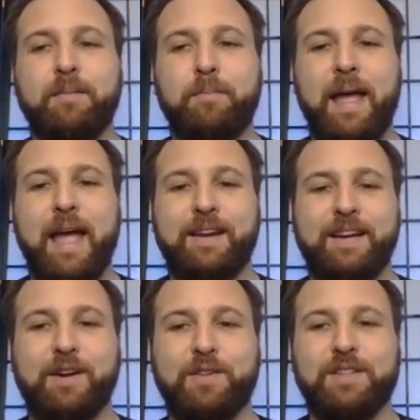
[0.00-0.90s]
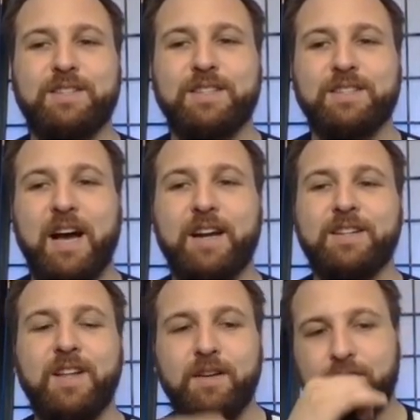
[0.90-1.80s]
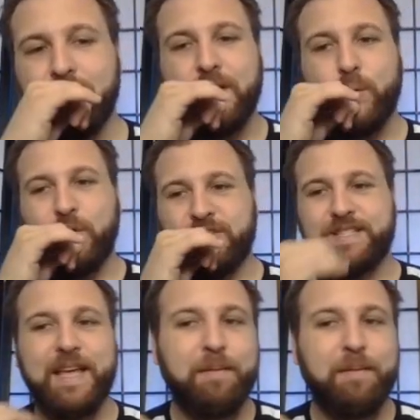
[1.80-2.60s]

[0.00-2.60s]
man here, this this odd glove, which is a